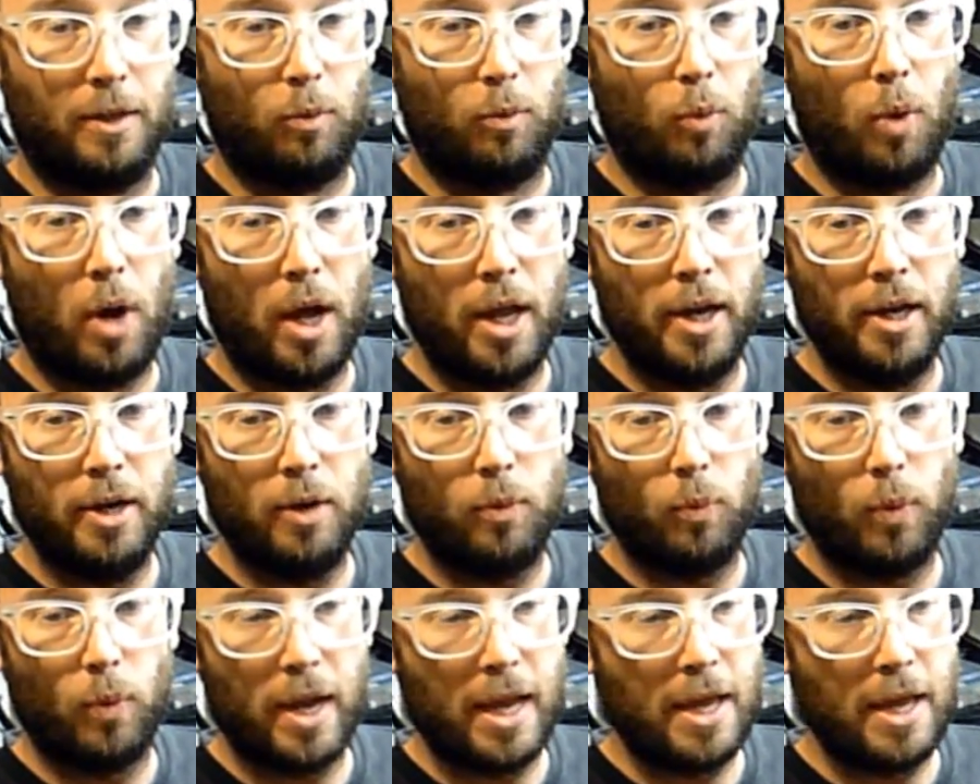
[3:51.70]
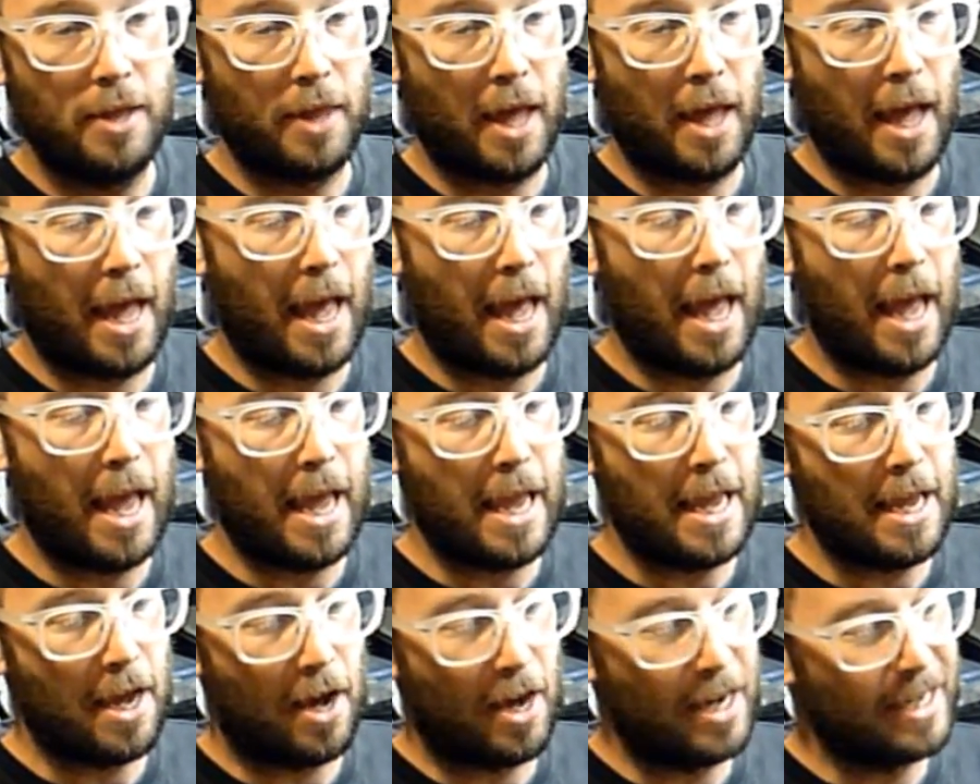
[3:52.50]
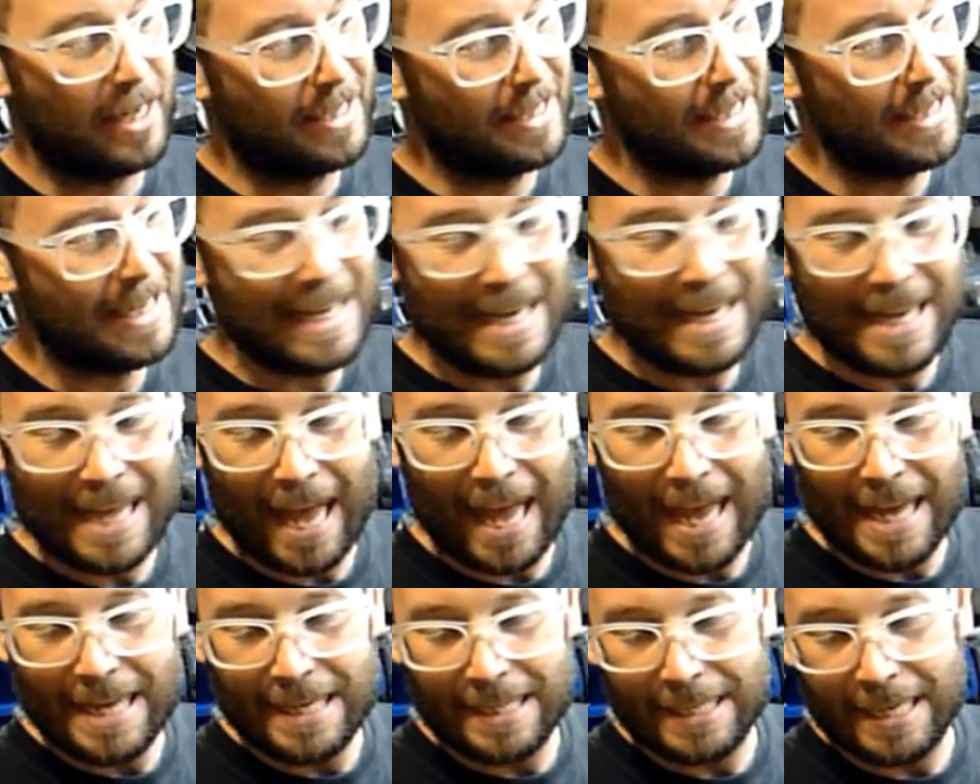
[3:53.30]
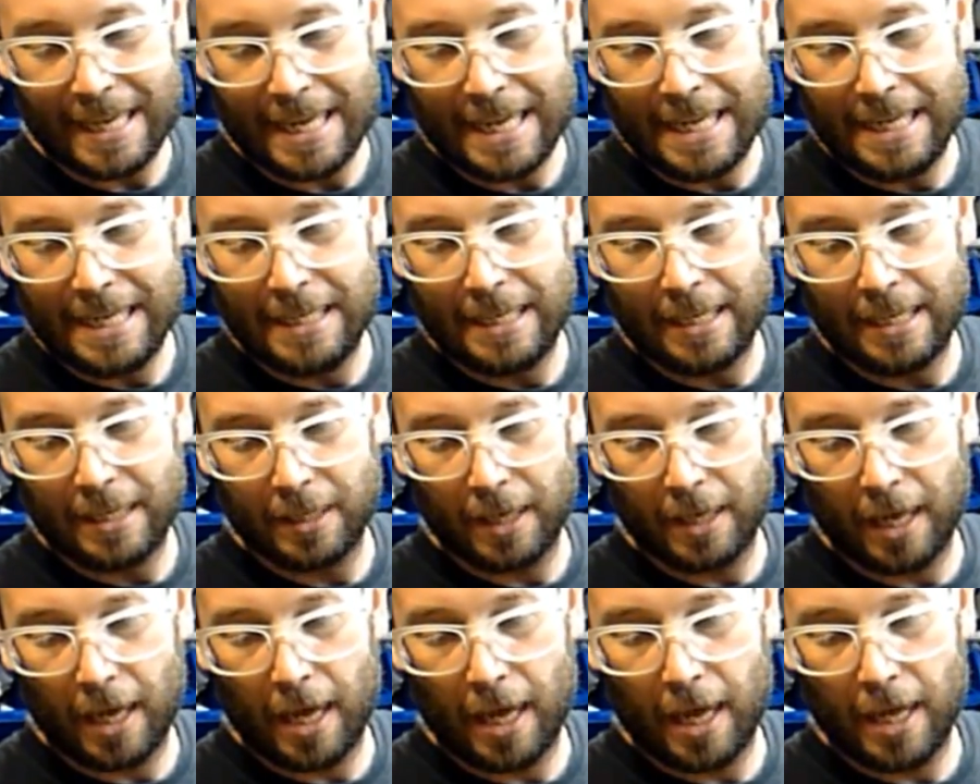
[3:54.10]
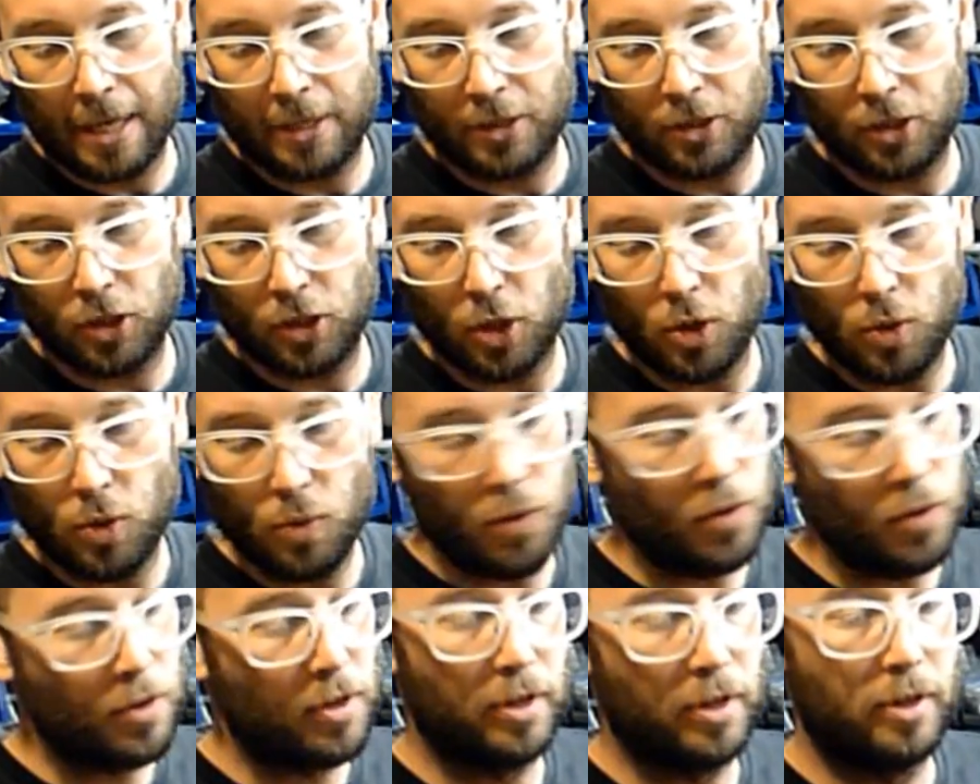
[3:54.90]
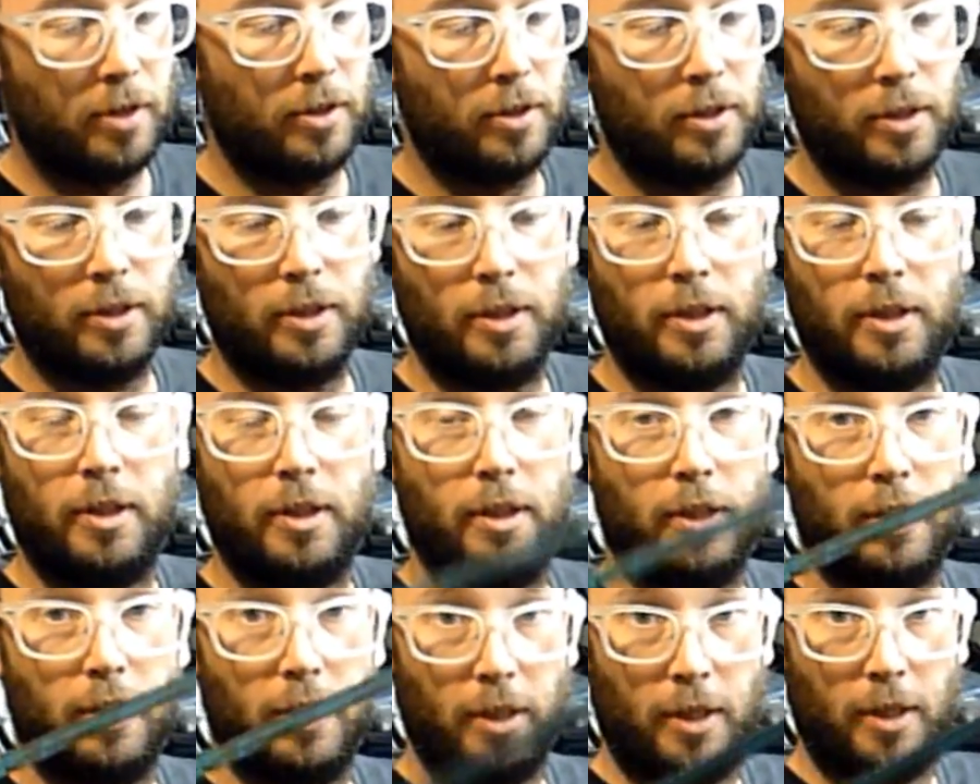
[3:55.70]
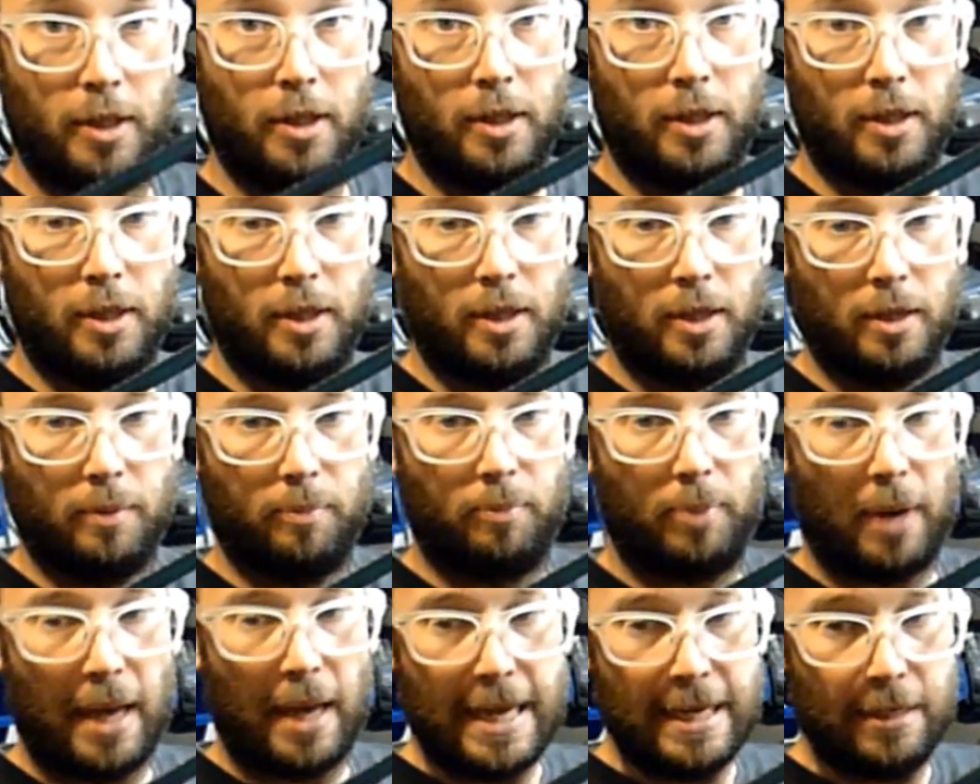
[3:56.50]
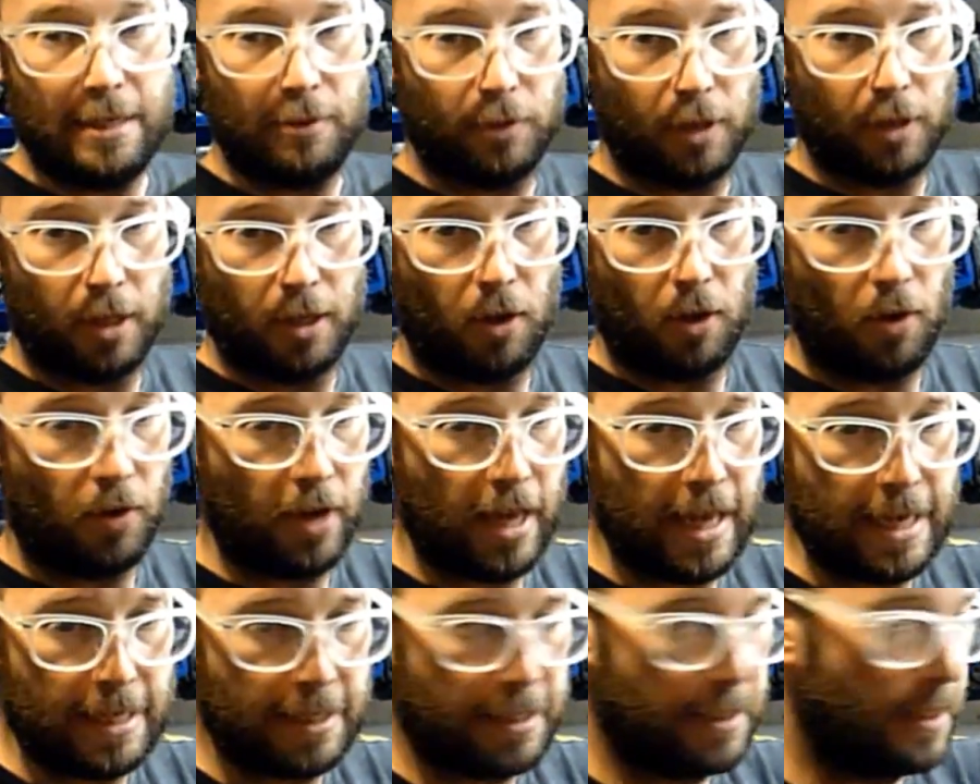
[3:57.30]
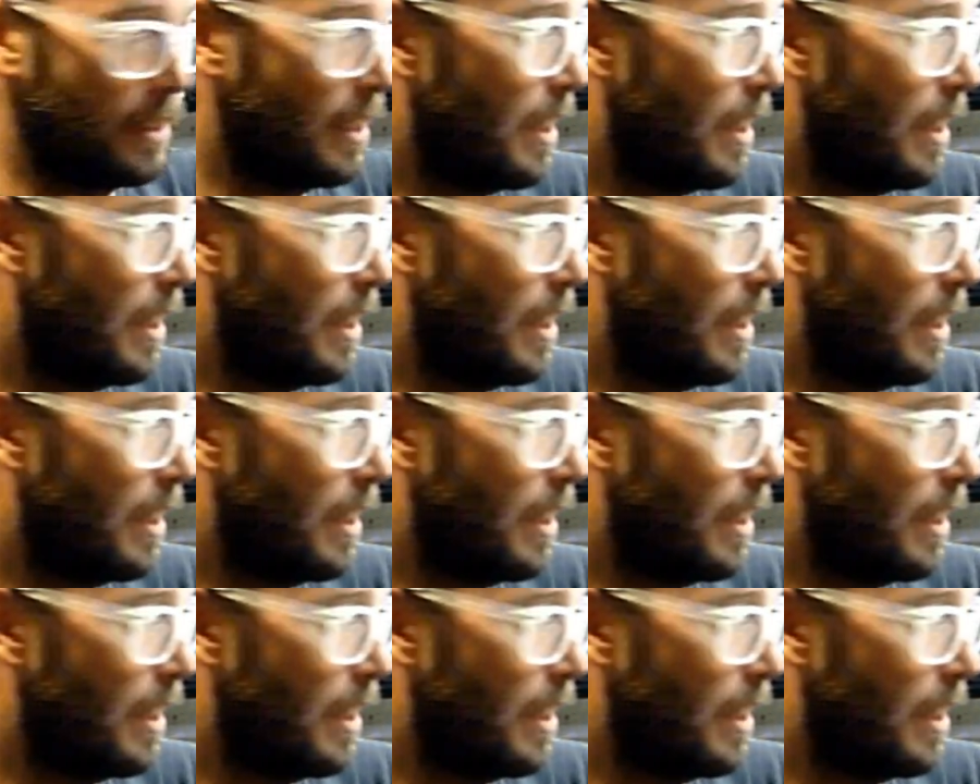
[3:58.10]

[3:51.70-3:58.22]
One with a ideally 18 tooth blade on it.